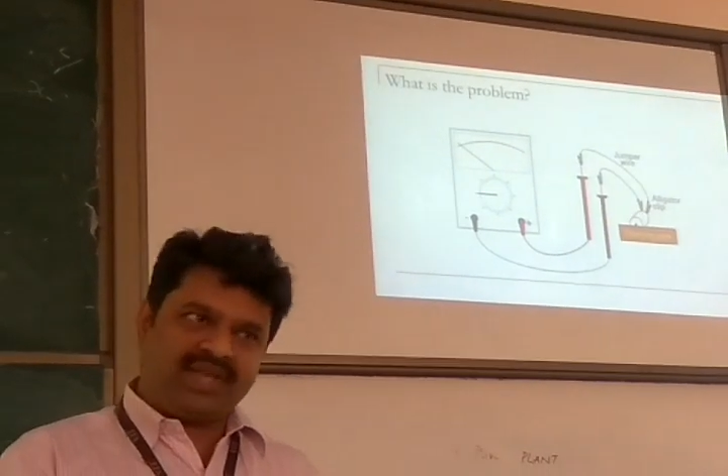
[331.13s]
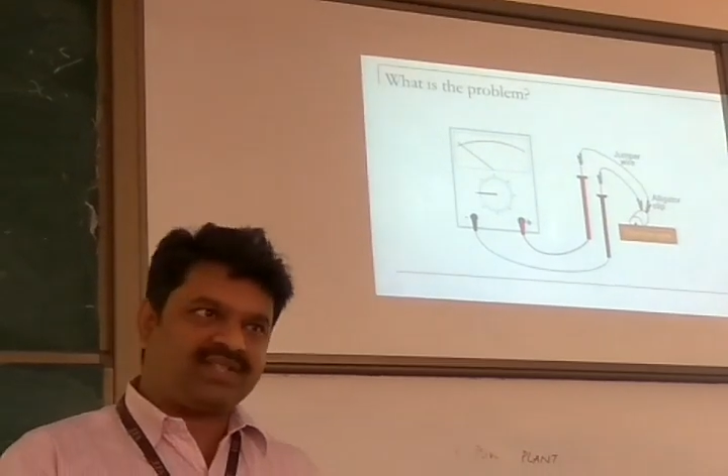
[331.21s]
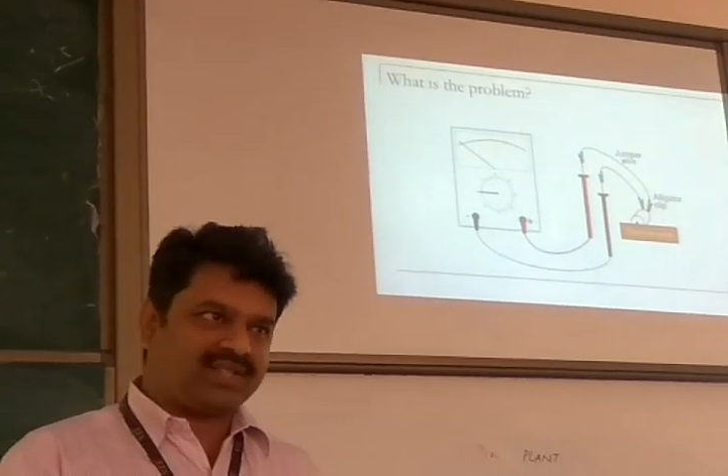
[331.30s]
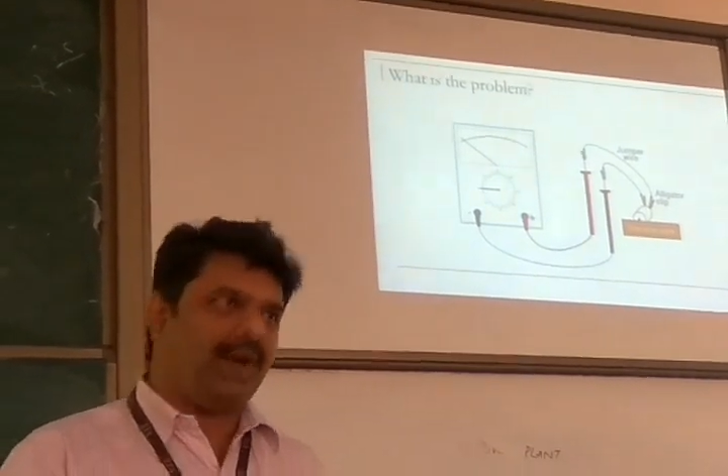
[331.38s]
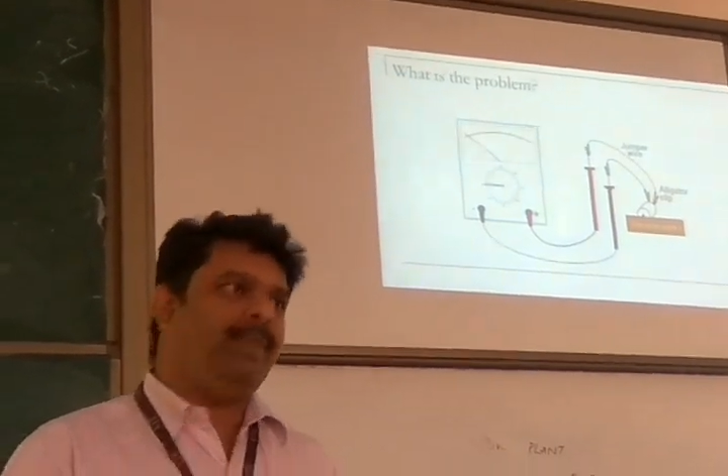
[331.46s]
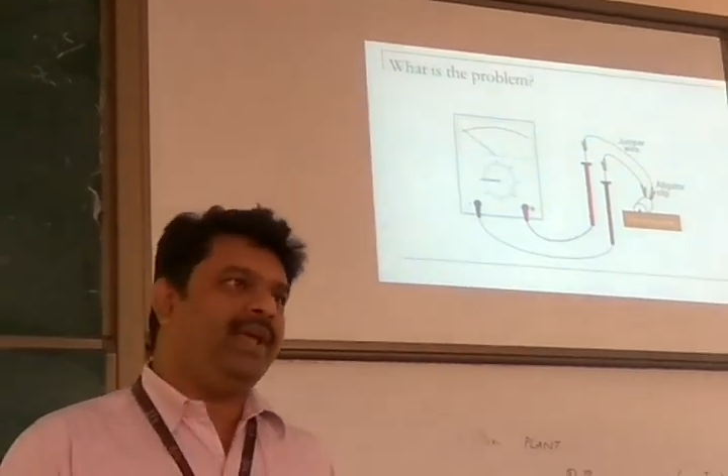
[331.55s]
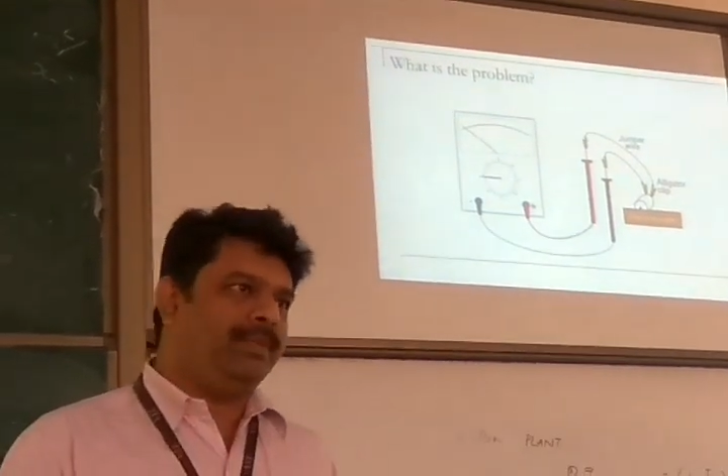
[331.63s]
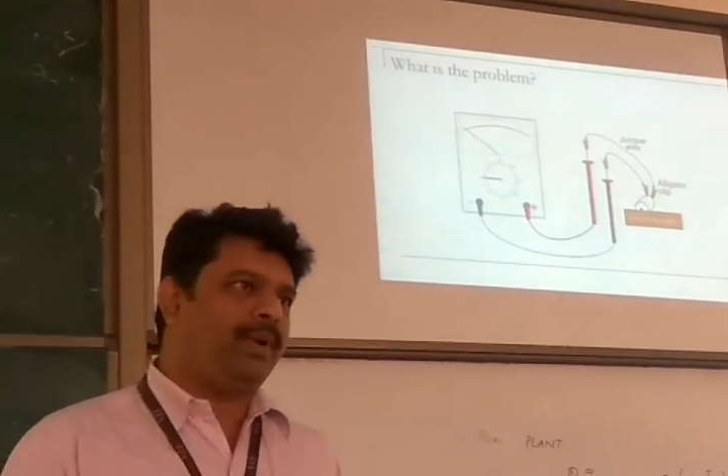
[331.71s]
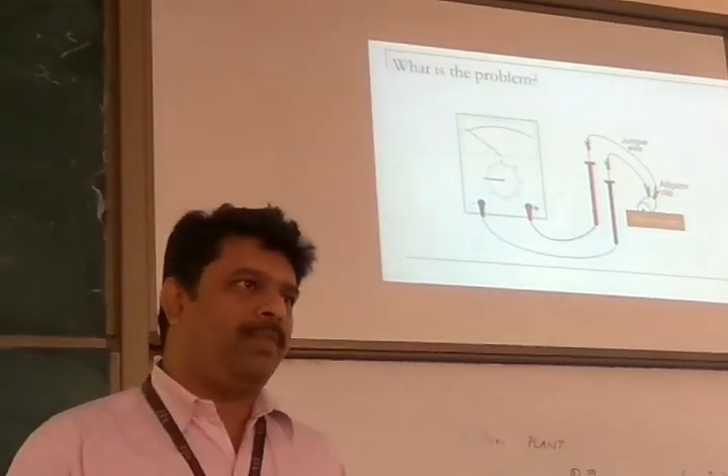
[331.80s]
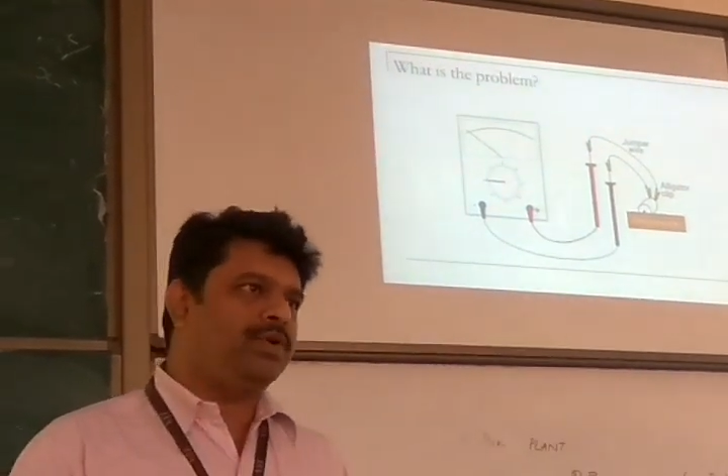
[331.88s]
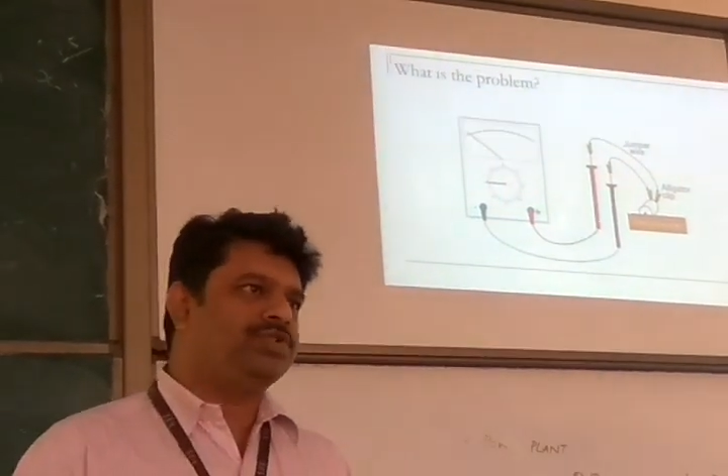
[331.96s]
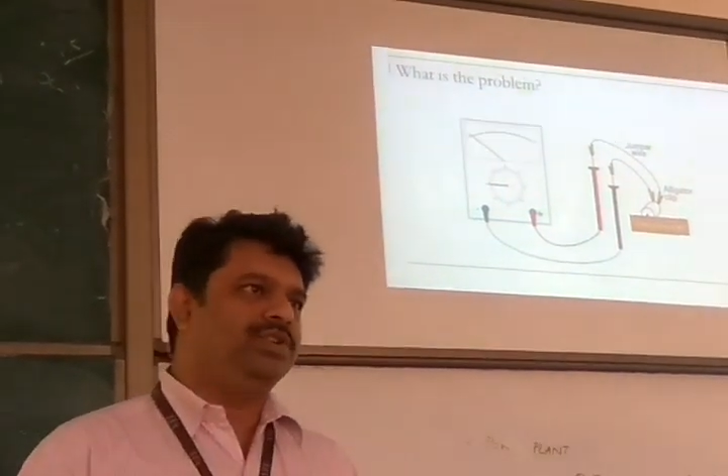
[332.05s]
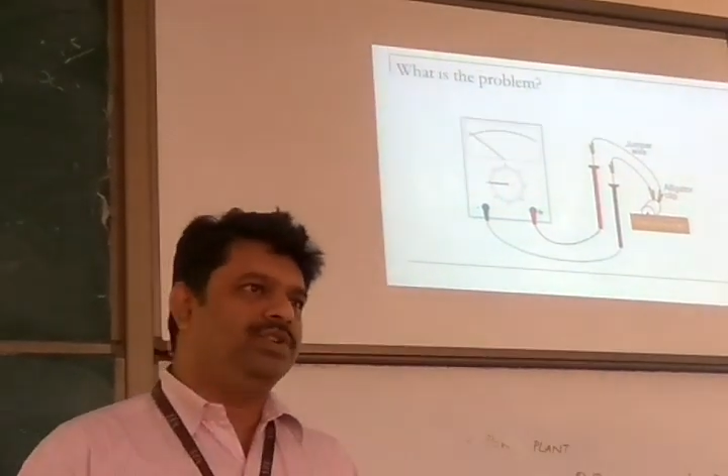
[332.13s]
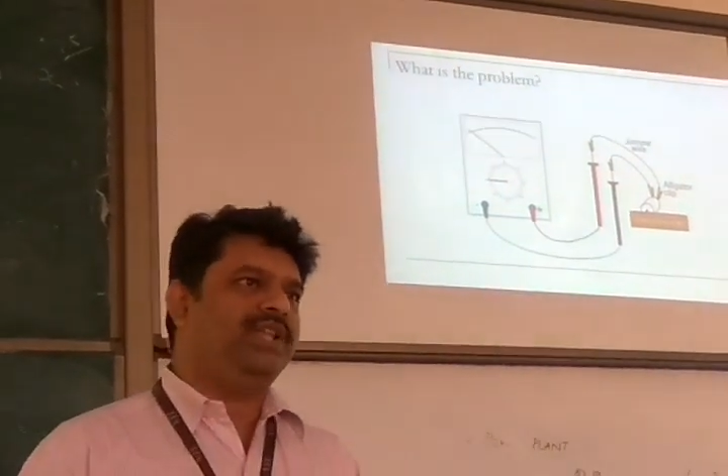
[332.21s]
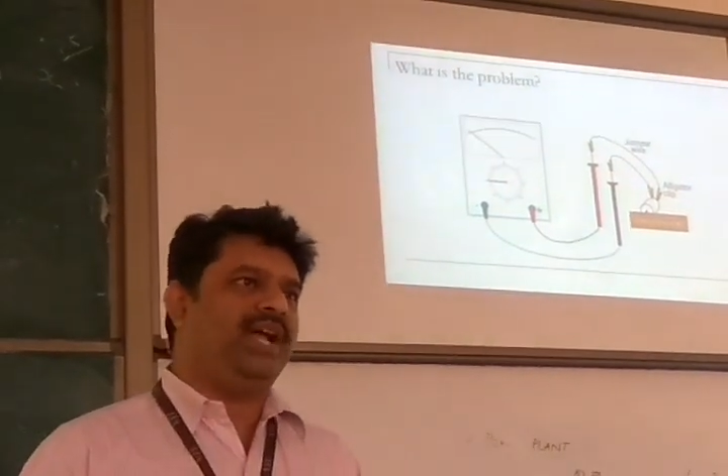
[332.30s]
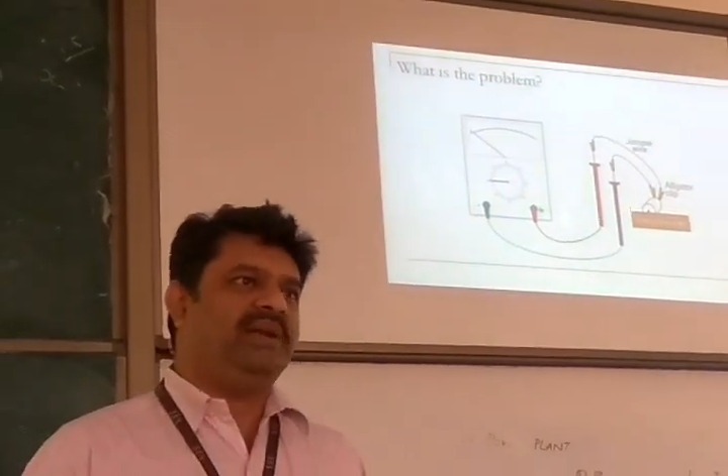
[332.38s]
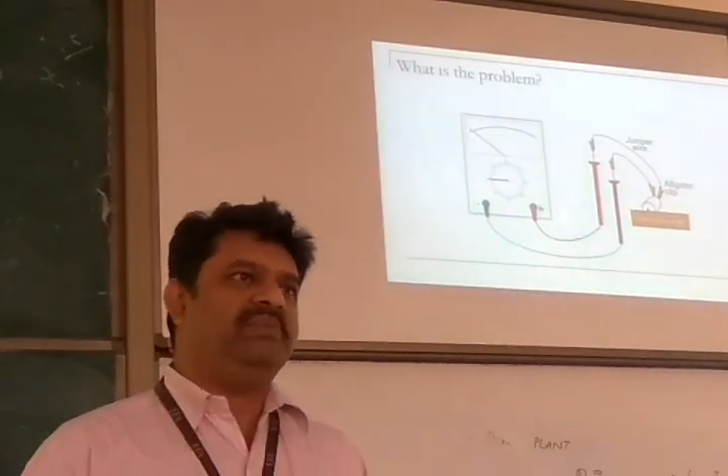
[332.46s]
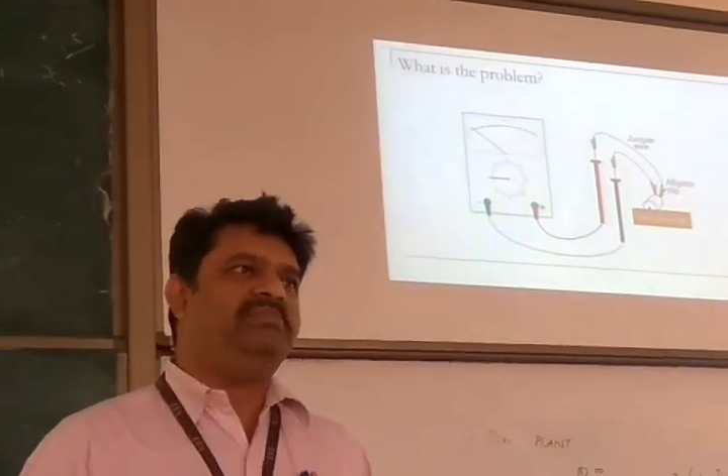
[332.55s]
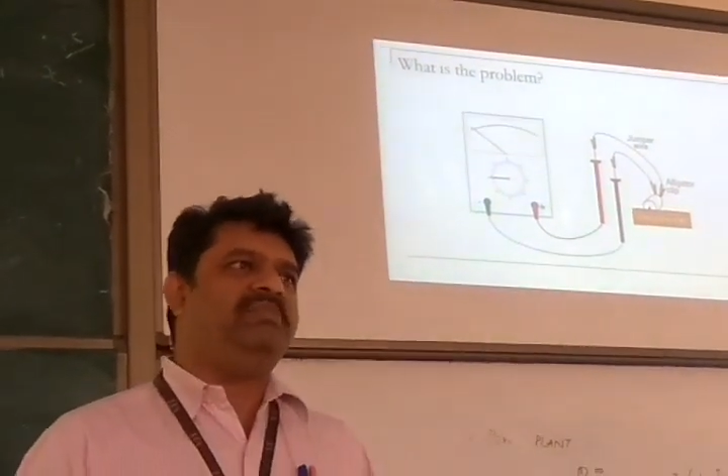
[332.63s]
is coming proportional to that,